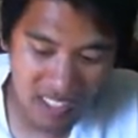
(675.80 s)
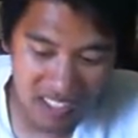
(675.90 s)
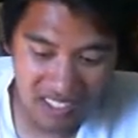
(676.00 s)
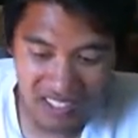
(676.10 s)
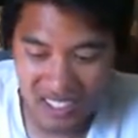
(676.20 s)

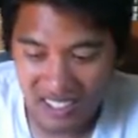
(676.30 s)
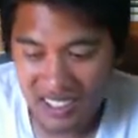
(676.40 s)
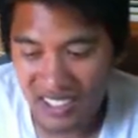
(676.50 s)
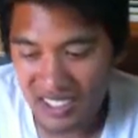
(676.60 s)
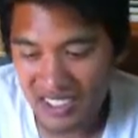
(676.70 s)
you know,
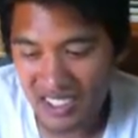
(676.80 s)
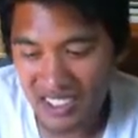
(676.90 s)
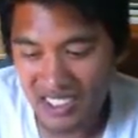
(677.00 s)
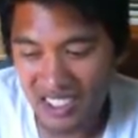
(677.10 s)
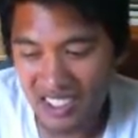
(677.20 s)
it kind of
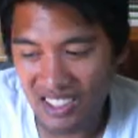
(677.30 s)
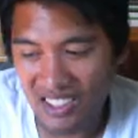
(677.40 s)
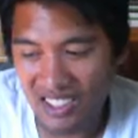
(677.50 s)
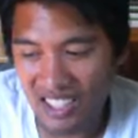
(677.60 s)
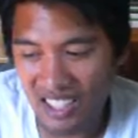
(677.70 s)
sucks though
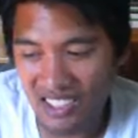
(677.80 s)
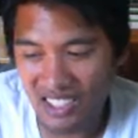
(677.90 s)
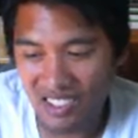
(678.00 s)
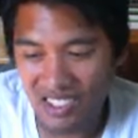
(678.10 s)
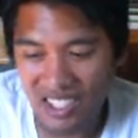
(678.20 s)
that that
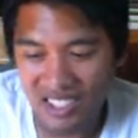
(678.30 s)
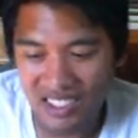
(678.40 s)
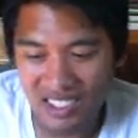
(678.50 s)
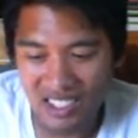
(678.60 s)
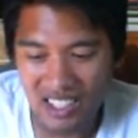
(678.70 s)
there
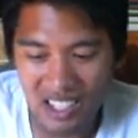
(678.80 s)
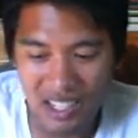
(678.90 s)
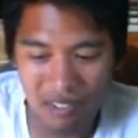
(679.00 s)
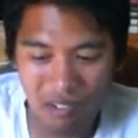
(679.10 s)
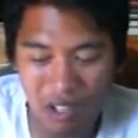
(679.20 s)
isn't gonna
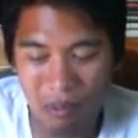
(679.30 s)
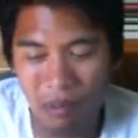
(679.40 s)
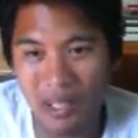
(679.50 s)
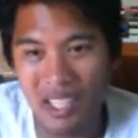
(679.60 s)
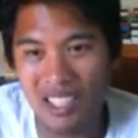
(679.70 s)
have a
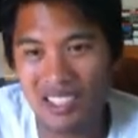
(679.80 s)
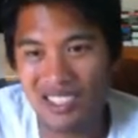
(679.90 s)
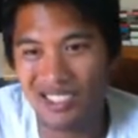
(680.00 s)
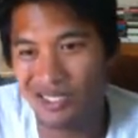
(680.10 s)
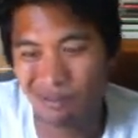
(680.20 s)
rubber
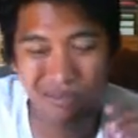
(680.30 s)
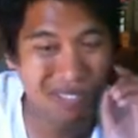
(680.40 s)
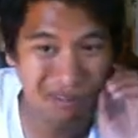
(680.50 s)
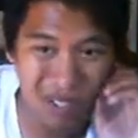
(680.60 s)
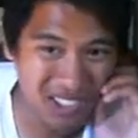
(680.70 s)
match, or
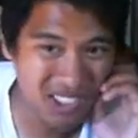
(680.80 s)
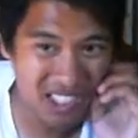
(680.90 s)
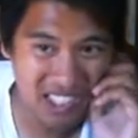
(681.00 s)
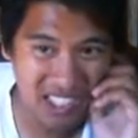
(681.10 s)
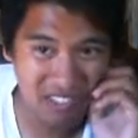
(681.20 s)
most
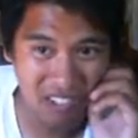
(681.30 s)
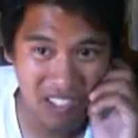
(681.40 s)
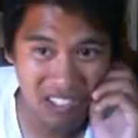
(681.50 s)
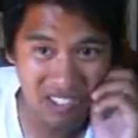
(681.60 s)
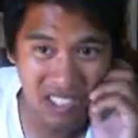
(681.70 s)
likely
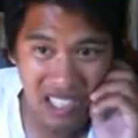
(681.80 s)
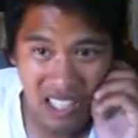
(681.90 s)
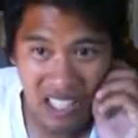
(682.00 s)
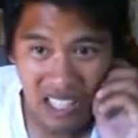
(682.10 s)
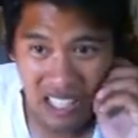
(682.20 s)
won't.
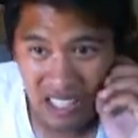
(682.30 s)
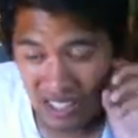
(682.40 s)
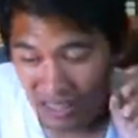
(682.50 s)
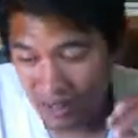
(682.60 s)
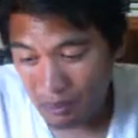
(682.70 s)

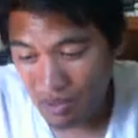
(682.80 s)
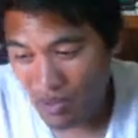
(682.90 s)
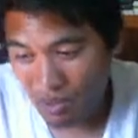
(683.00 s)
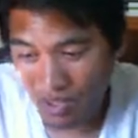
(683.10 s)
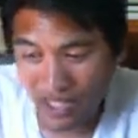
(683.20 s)
Um,
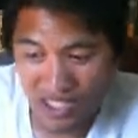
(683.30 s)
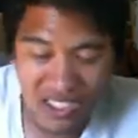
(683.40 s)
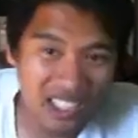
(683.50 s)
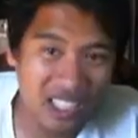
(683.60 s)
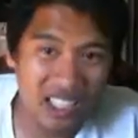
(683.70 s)

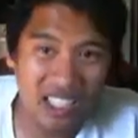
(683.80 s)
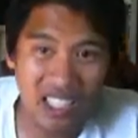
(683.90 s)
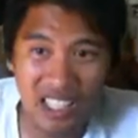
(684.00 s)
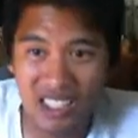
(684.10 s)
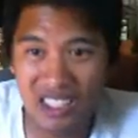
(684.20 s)
trilogies like
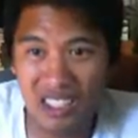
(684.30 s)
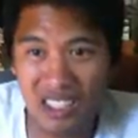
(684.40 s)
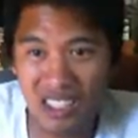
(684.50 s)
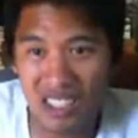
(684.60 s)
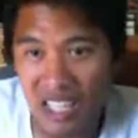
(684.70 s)
this
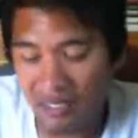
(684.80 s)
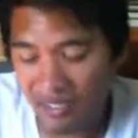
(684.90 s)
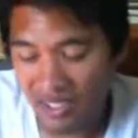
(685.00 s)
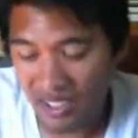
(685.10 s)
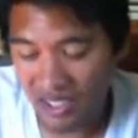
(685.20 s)

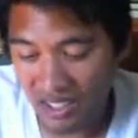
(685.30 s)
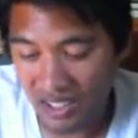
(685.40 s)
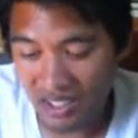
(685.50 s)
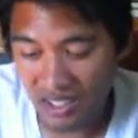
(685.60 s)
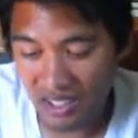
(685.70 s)

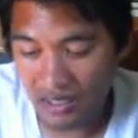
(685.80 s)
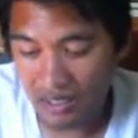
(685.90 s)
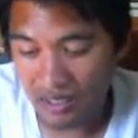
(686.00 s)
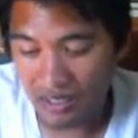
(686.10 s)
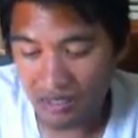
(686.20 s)

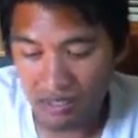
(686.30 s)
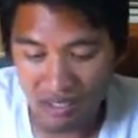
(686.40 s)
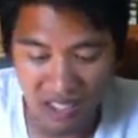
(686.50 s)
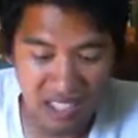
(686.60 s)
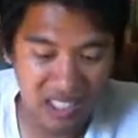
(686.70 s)
definitely
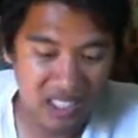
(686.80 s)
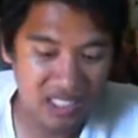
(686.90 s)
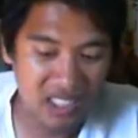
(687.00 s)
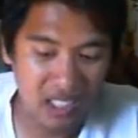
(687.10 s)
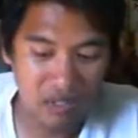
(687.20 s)
lend
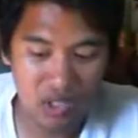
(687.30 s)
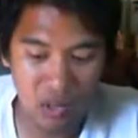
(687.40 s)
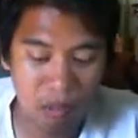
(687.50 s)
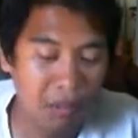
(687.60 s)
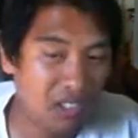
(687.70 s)
itself
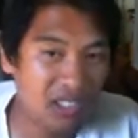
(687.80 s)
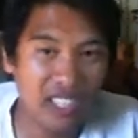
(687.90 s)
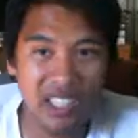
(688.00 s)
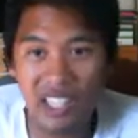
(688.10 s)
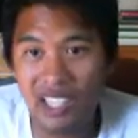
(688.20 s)
to
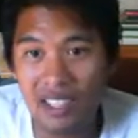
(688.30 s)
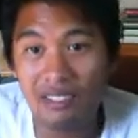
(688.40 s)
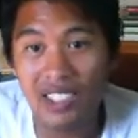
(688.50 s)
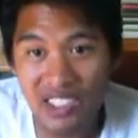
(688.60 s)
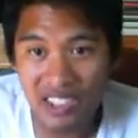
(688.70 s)
building a
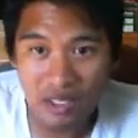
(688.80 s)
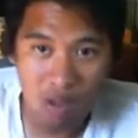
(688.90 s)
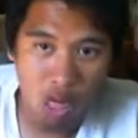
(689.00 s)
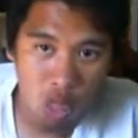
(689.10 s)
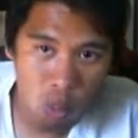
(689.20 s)
division.